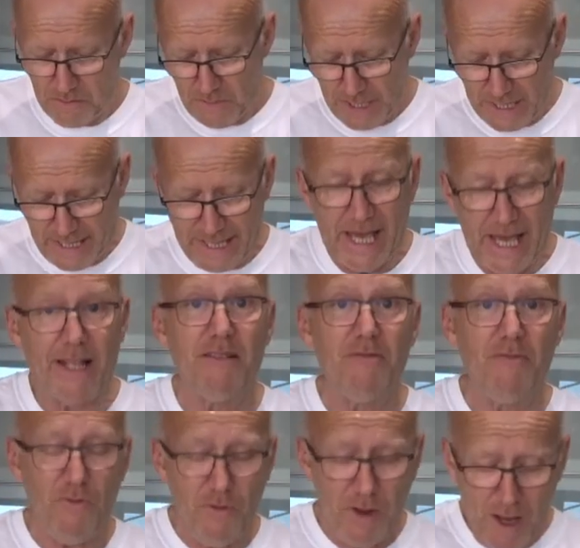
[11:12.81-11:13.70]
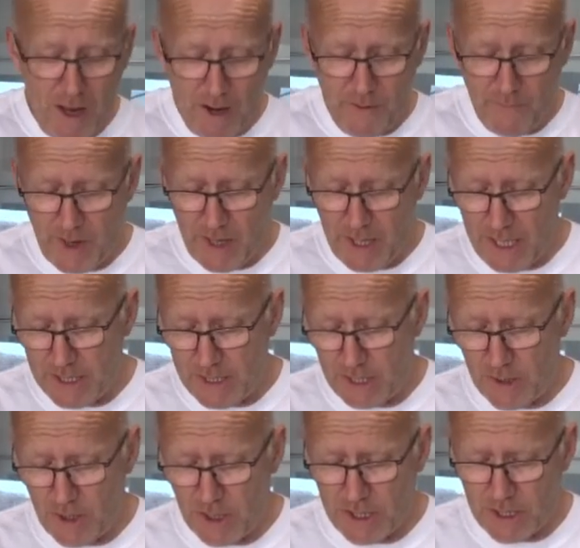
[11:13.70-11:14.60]
And again, very, very
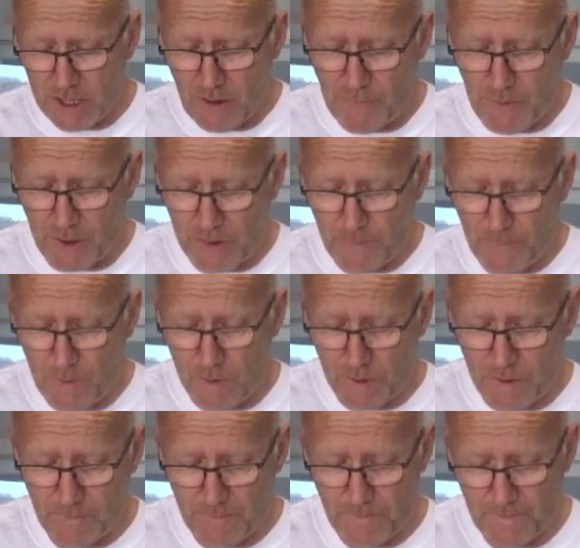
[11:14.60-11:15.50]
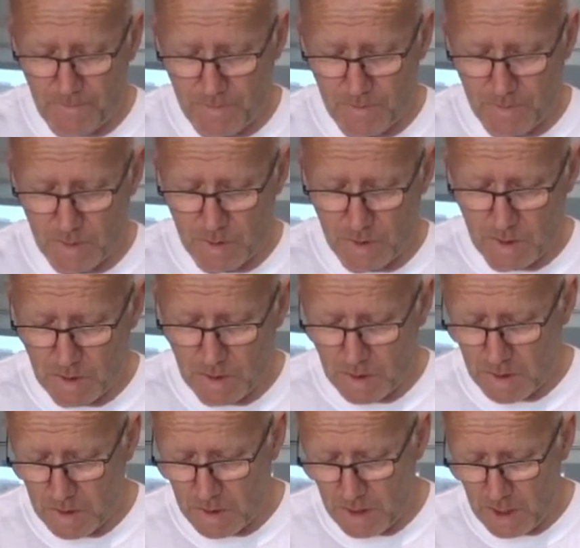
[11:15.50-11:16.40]
easy. Just stuff it full.
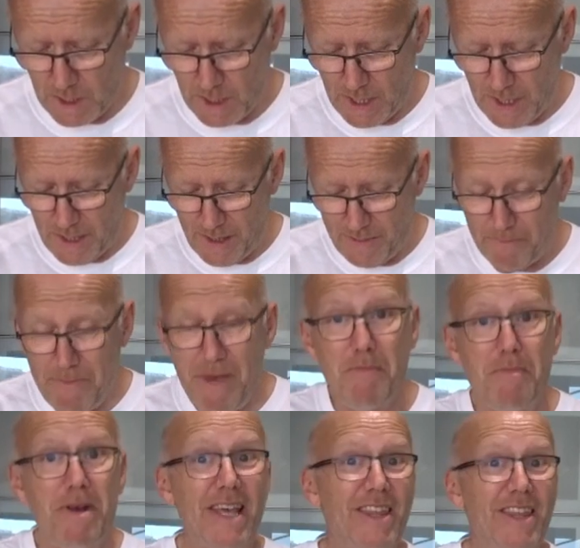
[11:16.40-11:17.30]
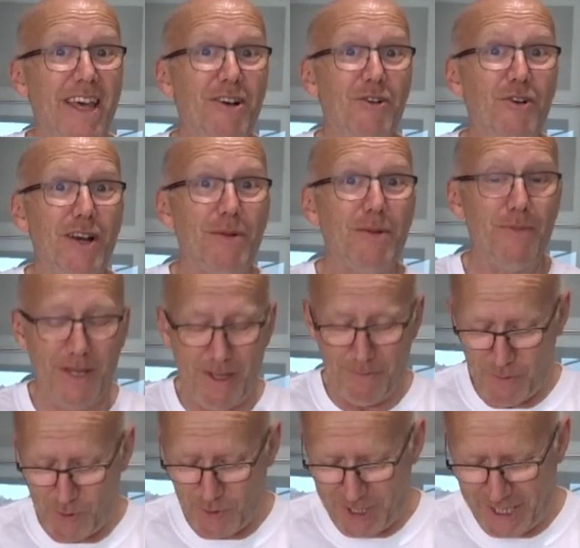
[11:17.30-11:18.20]
Mimli, they call it
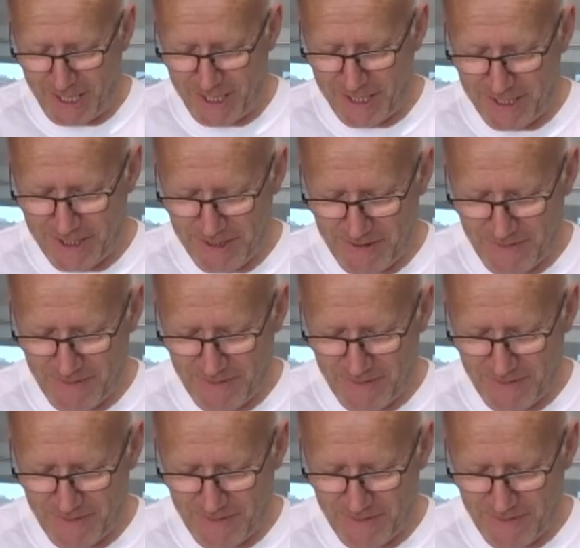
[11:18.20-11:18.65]
in Maltese.